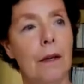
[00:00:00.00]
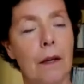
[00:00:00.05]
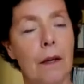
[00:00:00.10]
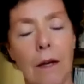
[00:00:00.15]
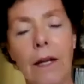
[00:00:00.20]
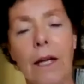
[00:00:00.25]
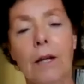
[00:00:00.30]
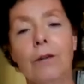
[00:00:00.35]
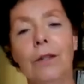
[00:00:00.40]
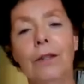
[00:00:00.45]

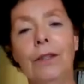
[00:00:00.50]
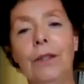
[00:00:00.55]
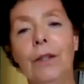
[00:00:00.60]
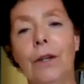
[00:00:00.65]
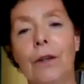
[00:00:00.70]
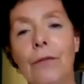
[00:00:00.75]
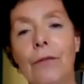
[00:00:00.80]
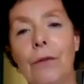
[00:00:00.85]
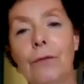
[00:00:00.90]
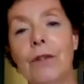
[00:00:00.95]

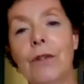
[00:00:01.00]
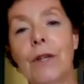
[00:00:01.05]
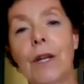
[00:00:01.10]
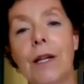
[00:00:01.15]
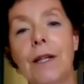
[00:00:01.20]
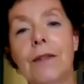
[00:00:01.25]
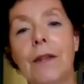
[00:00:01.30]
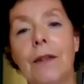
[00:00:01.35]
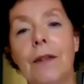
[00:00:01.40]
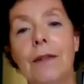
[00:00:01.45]
clarity of the
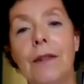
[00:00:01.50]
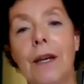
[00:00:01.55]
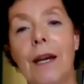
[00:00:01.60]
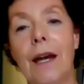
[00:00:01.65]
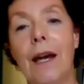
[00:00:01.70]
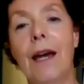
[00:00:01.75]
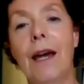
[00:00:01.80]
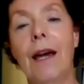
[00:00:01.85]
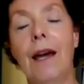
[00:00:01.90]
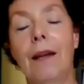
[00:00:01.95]
results that they
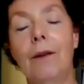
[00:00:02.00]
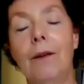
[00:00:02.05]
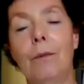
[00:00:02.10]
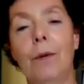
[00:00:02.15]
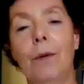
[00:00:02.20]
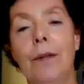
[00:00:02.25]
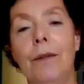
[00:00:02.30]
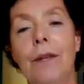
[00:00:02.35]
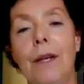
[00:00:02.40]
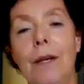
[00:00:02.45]
had
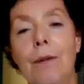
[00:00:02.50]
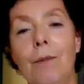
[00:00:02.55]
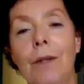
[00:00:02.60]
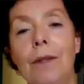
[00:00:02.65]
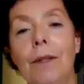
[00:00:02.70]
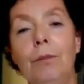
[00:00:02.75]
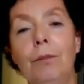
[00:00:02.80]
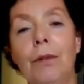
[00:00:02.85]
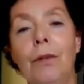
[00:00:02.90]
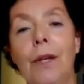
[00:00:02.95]
when they
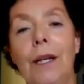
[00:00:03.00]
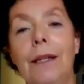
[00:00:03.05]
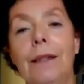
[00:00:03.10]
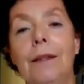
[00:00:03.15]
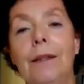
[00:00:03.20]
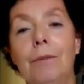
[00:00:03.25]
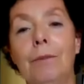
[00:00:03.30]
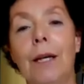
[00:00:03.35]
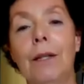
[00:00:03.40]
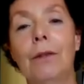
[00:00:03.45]

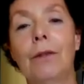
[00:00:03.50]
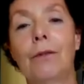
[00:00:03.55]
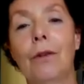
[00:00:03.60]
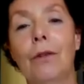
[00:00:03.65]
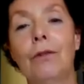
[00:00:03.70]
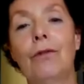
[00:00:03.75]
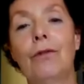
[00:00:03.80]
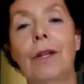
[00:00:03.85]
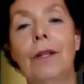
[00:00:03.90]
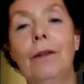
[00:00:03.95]
manipulated
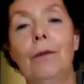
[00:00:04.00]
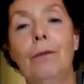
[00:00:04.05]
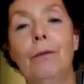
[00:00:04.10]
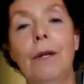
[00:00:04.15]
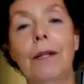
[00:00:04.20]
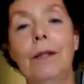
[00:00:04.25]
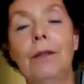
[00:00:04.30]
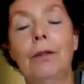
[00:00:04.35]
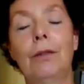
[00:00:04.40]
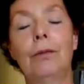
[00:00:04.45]
mitochondria in a
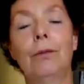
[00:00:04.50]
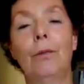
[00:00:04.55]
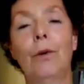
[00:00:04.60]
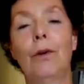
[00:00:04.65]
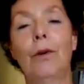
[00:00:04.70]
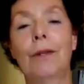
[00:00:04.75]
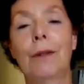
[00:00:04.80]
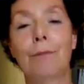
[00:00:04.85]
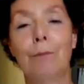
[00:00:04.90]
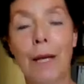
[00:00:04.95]
way to
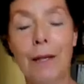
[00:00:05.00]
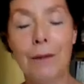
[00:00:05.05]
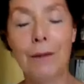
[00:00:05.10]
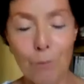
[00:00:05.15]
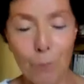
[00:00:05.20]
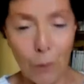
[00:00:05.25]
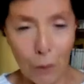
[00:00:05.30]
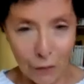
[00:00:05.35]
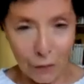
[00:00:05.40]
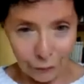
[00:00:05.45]
more, make
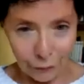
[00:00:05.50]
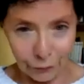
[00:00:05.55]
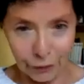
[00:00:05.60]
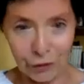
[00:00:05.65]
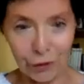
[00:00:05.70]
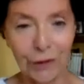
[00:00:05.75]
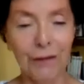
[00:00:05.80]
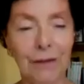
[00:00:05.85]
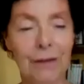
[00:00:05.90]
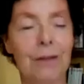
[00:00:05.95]
them more
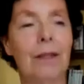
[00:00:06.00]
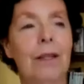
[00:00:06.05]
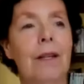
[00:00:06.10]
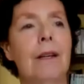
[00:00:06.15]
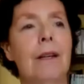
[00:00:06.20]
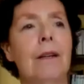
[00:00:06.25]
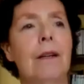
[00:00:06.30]
efficient